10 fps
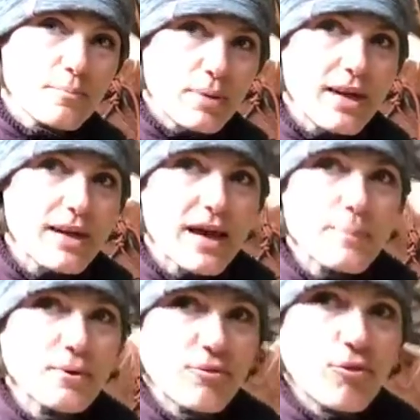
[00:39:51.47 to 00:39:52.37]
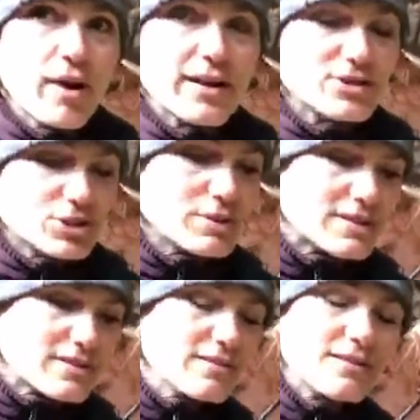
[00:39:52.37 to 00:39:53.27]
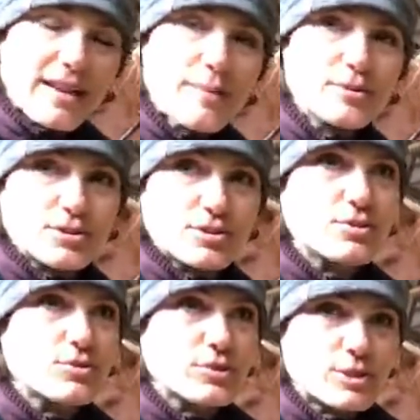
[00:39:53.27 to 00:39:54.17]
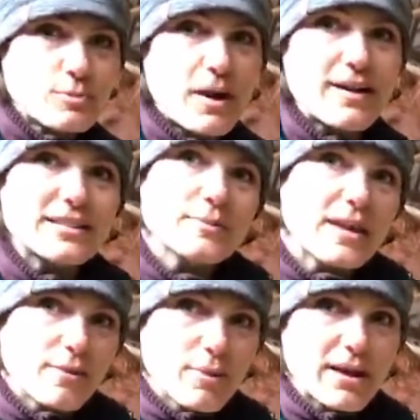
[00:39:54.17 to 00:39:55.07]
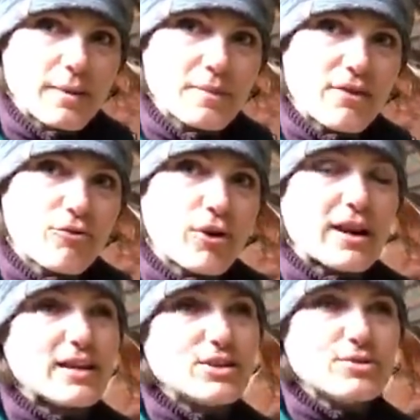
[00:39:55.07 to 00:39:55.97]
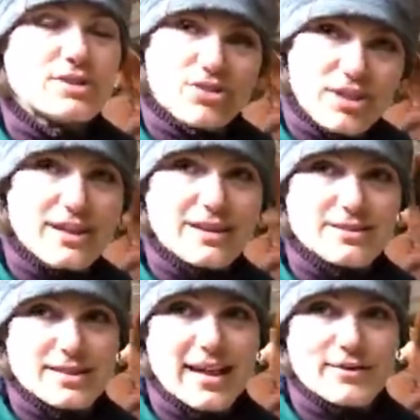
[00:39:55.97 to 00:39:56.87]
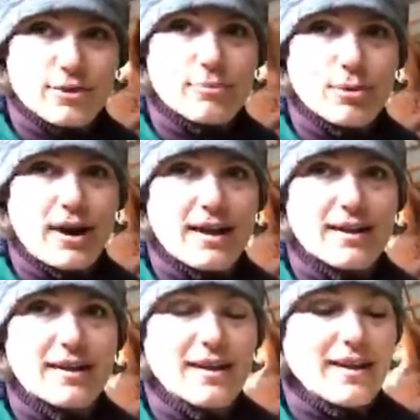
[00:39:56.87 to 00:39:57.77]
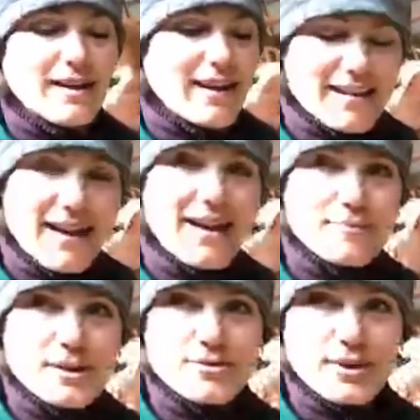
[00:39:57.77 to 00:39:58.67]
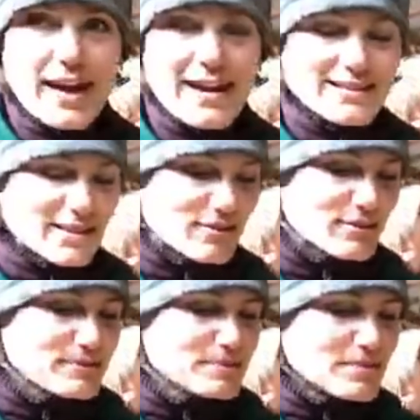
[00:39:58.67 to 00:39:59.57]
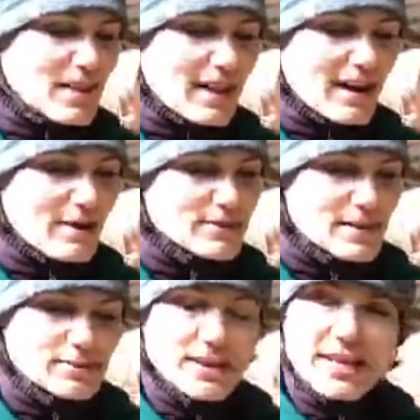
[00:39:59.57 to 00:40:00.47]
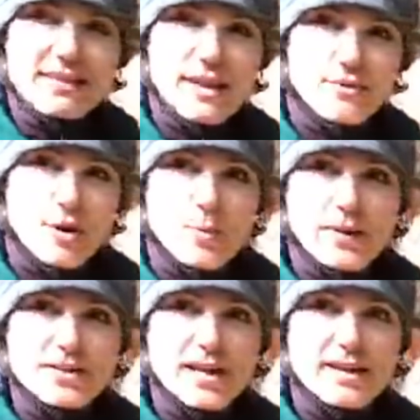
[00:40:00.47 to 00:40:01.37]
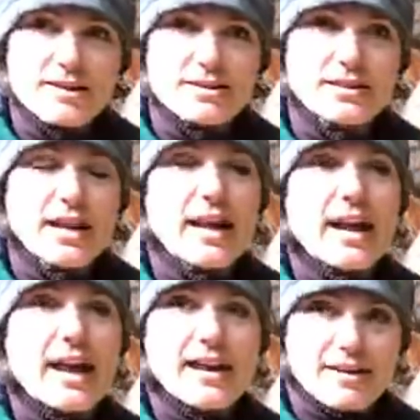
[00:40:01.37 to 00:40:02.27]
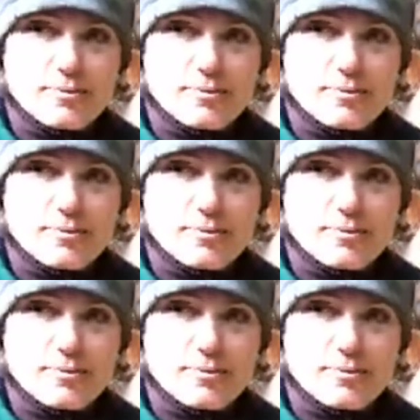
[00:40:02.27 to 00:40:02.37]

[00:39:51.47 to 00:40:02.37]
pick up a foot. She was still able to respond to me and pick up that foot and use the thinking side of her brain and not being reactive. And I was able to get that rope untangled and